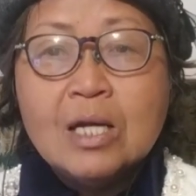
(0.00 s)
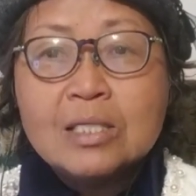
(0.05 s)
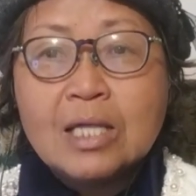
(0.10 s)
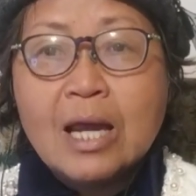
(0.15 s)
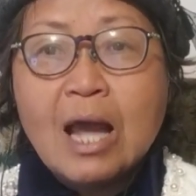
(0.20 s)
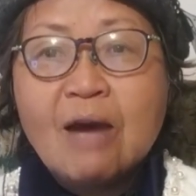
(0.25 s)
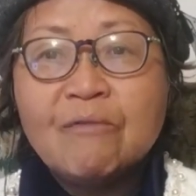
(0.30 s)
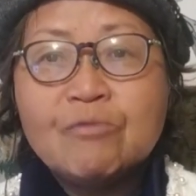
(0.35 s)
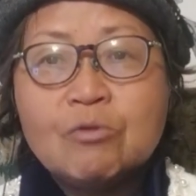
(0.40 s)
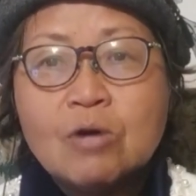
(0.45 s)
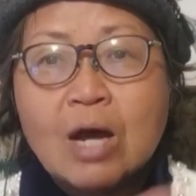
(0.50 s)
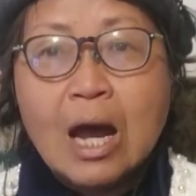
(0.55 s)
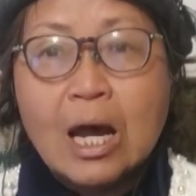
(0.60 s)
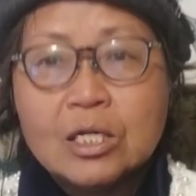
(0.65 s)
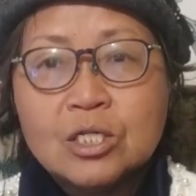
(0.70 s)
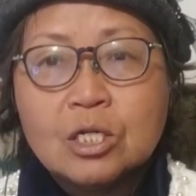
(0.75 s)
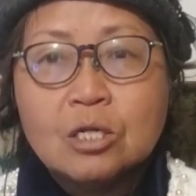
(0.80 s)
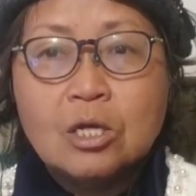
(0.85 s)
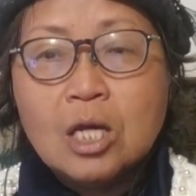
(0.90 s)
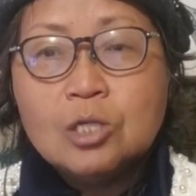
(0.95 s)
They have to
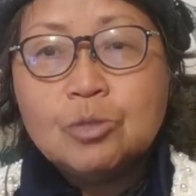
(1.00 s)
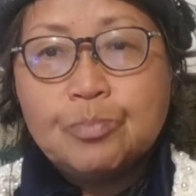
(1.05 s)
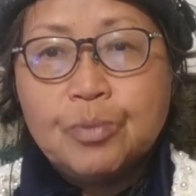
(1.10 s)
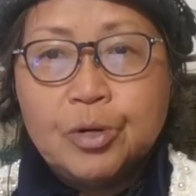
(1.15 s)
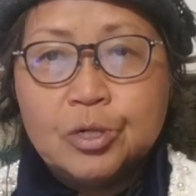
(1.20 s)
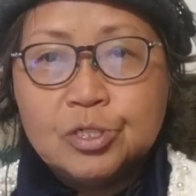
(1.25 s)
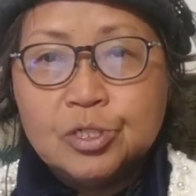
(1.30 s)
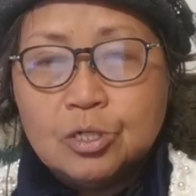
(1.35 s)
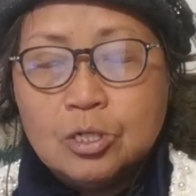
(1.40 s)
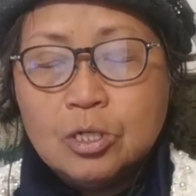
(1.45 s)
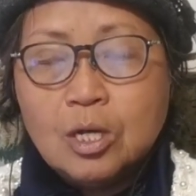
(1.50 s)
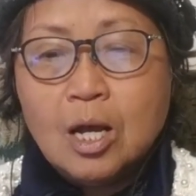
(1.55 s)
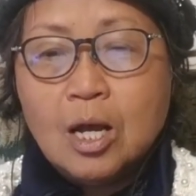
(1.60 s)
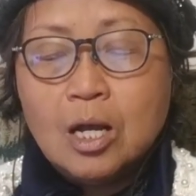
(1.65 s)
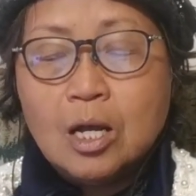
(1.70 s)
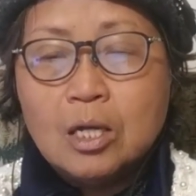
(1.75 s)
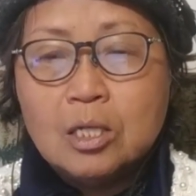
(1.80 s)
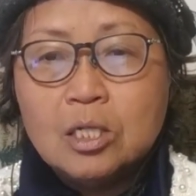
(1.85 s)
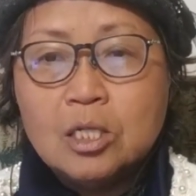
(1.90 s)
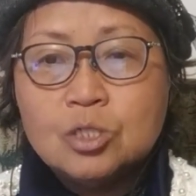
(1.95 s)
ask the expert
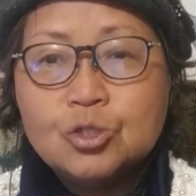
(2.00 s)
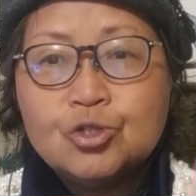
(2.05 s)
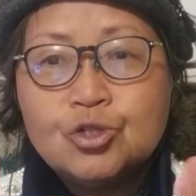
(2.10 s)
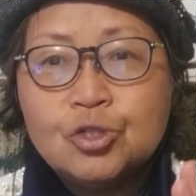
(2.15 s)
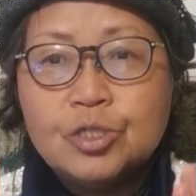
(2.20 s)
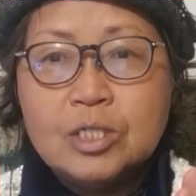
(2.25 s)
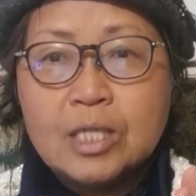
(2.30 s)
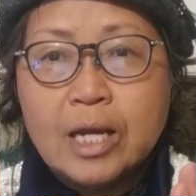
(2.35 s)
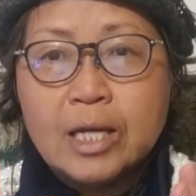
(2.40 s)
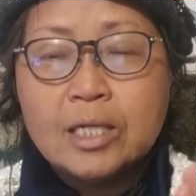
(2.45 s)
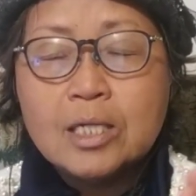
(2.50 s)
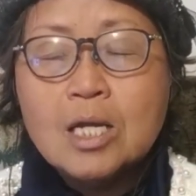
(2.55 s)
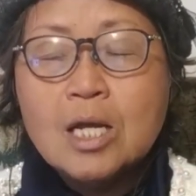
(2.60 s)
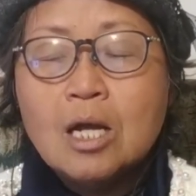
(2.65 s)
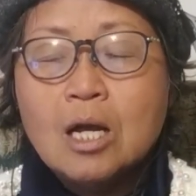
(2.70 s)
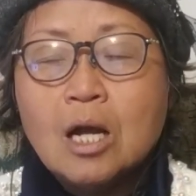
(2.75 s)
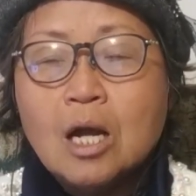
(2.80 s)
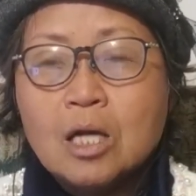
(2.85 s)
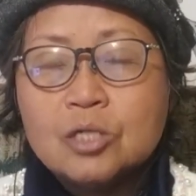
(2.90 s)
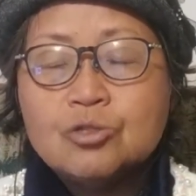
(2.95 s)
in tuning
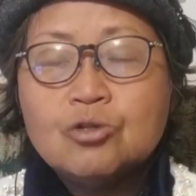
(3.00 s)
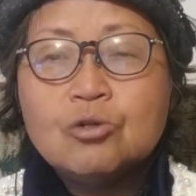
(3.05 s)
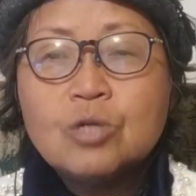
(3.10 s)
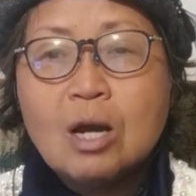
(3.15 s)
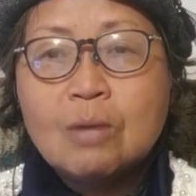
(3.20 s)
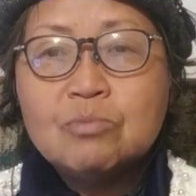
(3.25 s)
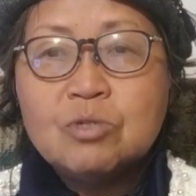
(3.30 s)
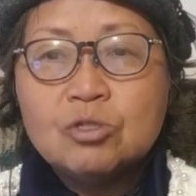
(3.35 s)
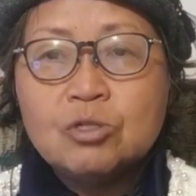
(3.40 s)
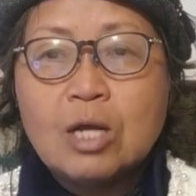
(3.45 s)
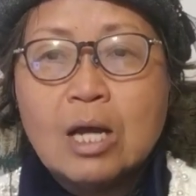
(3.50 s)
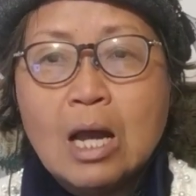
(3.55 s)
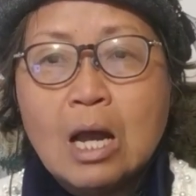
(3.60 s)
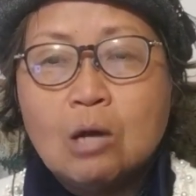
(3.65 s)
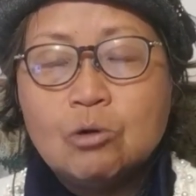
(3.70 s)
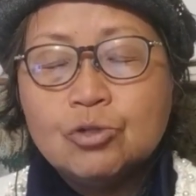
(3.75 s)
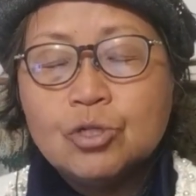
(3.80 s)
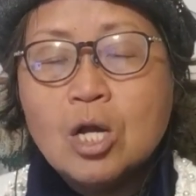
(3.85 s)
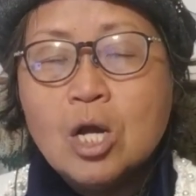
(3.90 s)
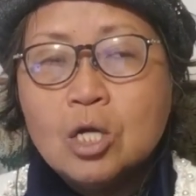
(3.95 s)
to come to the
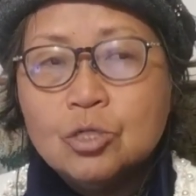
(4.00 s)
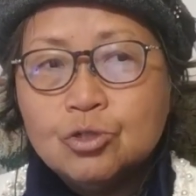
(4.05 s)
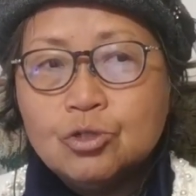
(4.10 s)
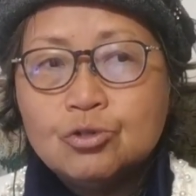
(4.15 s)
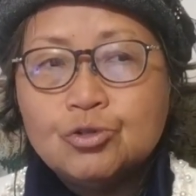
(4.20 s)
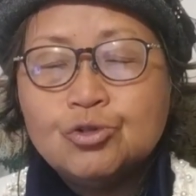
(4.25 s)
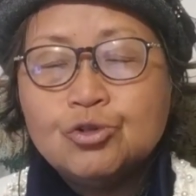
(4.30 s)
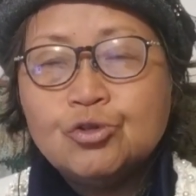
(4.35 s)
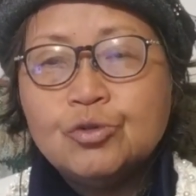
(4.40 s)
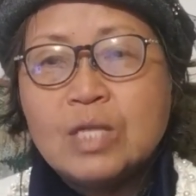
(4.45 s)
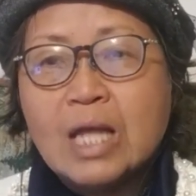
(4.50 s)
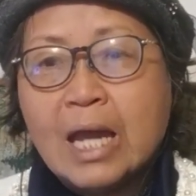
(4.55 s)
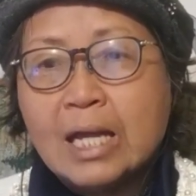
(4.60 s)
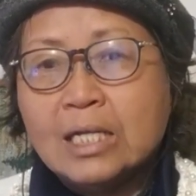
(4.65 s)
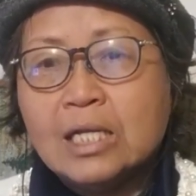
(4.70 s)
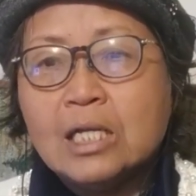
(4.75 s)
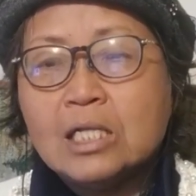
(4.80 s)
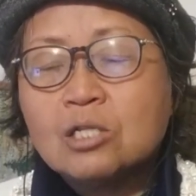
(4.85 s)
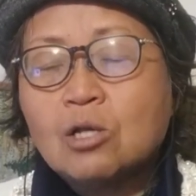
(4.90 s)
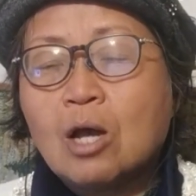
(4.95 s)
house to tune
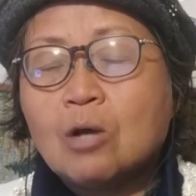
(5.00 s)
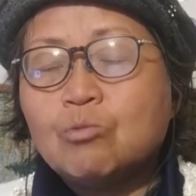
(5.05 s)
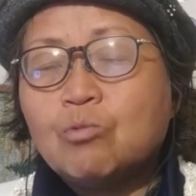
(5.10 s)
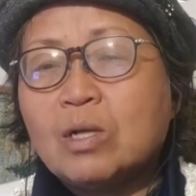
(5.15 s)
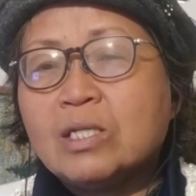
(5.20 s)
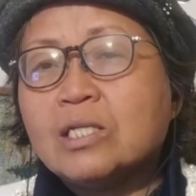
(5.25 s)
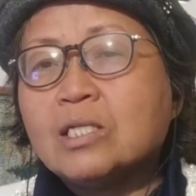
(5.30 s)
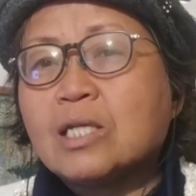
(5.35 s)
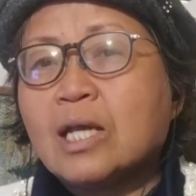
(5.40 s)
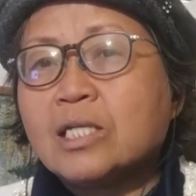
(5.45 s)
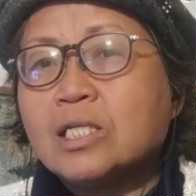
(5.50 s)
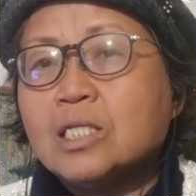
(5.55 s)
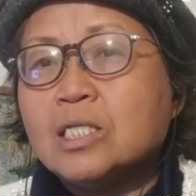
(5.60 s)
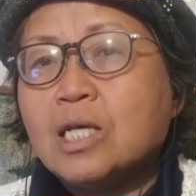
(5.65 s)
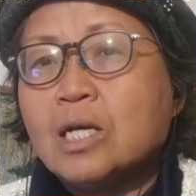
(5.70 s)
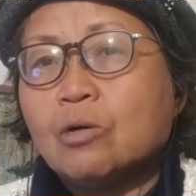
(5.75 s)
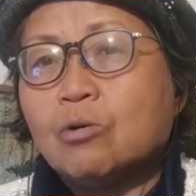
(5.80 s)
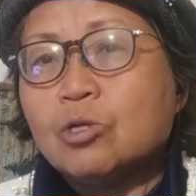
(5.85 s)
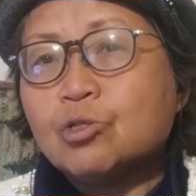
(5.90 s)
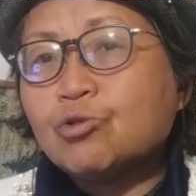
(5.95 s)
at least once a
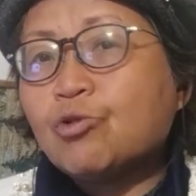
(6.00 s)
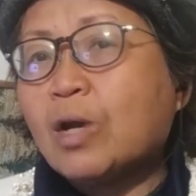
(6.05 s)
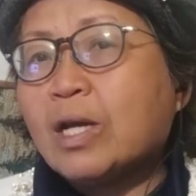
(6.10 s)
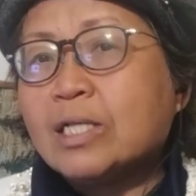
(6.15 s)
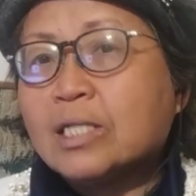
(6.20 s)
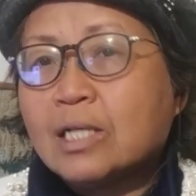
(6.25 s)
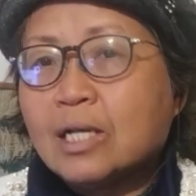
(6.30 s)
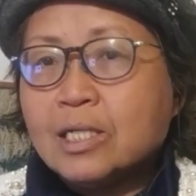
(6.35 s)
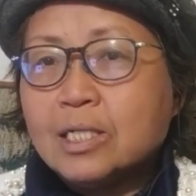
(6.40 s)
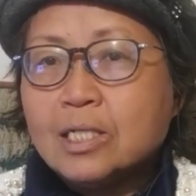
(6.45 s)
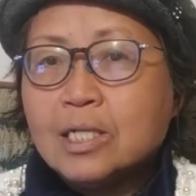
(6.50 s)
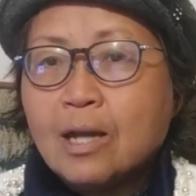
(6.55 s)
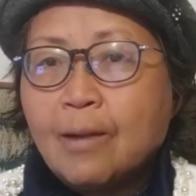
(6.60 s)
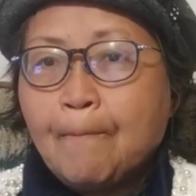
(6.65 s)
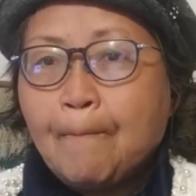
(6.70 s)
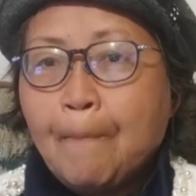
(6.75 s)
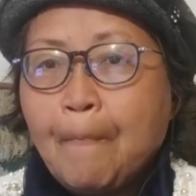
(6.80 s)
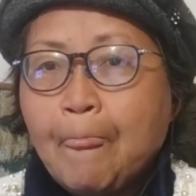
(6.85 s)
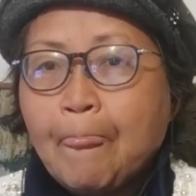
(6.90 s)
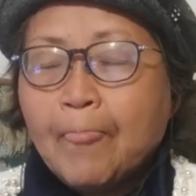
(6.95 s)
year or twice a
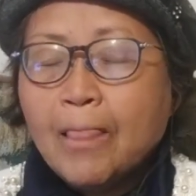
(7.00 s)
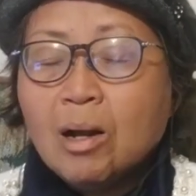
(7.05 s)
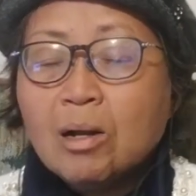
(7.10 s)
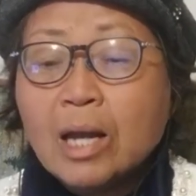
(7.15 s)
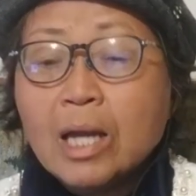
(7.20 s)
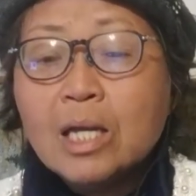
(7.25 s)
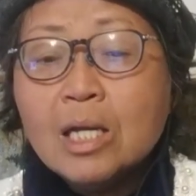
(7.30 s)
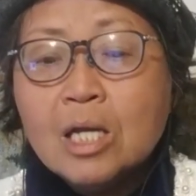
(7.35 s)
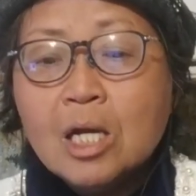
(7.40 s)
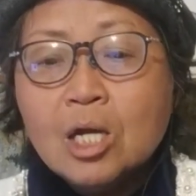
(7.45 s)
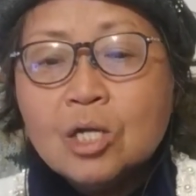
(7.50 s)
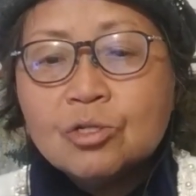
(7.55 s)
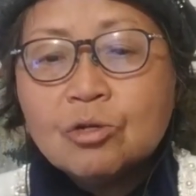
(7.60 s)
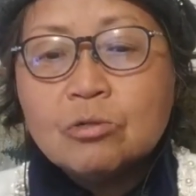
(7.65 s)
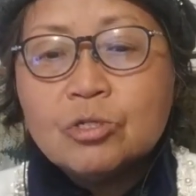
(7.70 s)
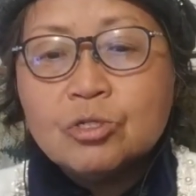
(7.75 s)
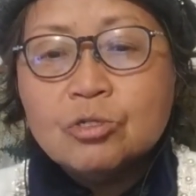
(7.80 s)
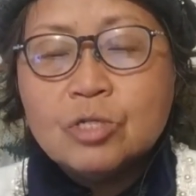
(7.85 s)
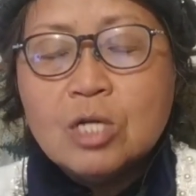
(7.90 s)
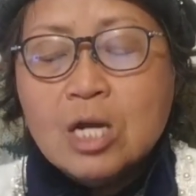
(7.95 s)
year. Okay,
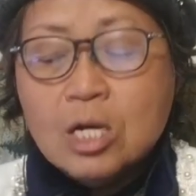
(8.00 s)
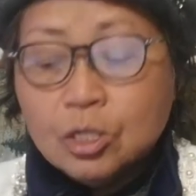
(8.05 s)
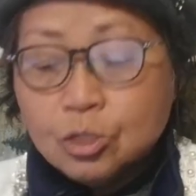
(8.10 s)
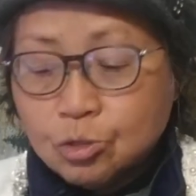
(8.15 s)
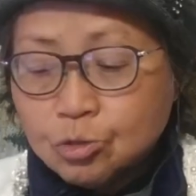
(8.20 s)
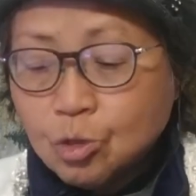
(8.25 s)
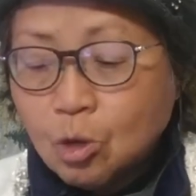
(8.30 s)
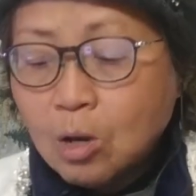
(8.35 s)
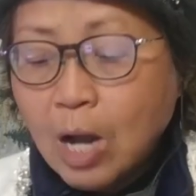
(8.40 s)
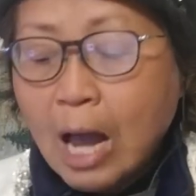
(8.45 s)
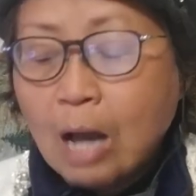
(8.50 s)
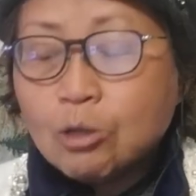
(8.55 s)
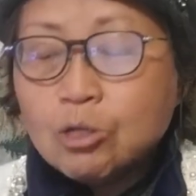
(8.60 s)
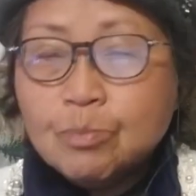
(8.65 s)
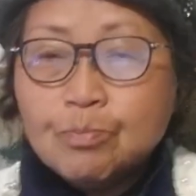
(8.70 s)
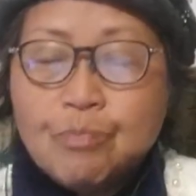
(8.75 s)
so you know how